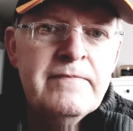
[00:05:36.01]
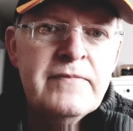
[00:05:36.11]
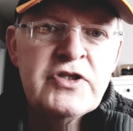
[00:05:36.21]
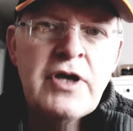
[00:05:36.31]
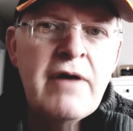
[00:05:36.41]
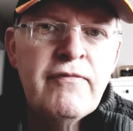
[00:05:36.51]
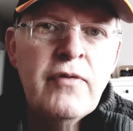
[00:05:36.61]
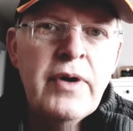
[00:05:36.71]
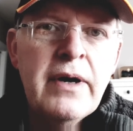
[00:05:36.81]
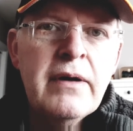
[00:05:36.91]

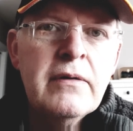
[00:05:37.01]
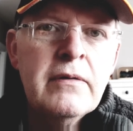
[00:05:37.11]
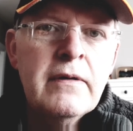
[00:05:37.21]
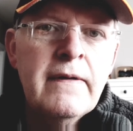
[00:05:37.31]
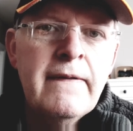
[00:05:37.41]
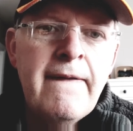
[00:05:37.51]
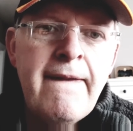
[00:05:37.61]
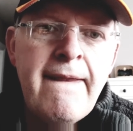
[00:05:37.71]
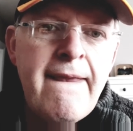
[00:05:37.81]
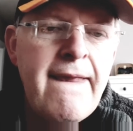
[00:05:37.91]
software,
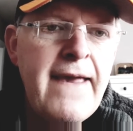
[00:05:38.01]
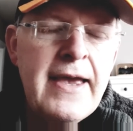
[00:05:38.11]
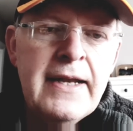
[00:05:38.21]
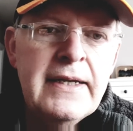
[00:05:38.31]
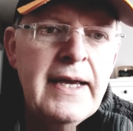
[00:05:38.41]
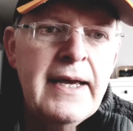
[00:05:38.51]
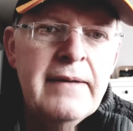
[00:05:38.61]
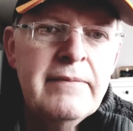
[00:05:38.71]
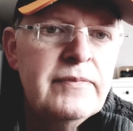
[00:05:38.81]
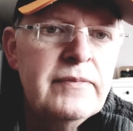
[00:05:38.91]

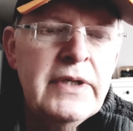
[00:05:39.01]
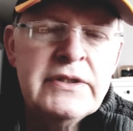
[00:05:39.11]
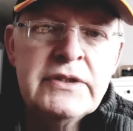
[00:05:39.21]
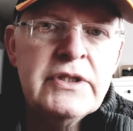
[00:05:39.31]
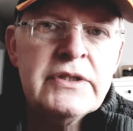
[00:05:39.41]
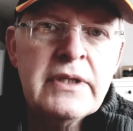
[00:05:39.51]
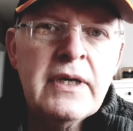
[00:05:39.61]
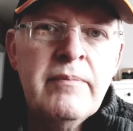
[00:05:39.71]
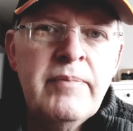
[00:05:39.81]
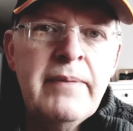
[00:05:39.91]
and it's just the
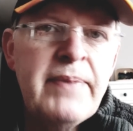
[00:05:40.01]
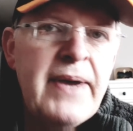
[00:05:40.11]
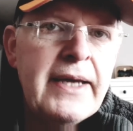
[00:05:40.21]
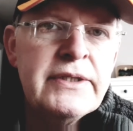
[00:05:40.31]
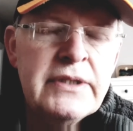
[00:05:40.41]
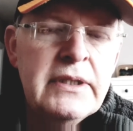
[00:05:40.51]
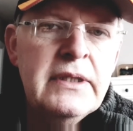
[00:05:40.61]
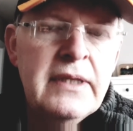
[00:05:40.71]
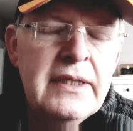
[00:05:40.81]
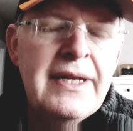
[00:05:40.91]
complete package.
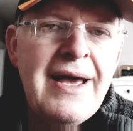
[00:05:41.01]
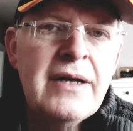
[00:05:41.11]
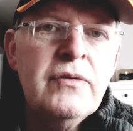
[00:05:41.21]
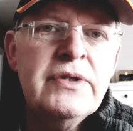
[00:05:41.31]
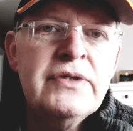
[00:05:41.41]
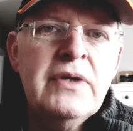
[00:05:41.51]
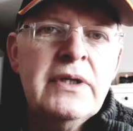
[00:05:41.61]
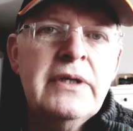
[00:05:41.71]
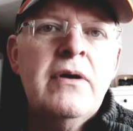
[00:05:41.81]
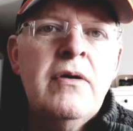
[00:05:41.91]
The Nano is
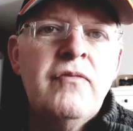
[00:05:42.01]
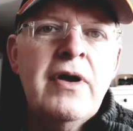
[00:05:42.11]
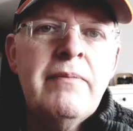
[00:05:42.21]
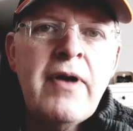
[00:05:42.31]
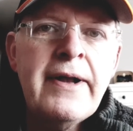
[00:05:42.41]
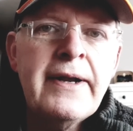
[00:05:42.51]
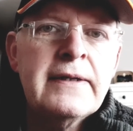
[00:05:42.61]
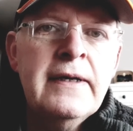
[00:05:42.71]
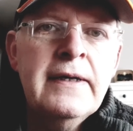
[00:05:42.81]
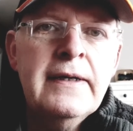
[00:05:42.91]
really a home run product.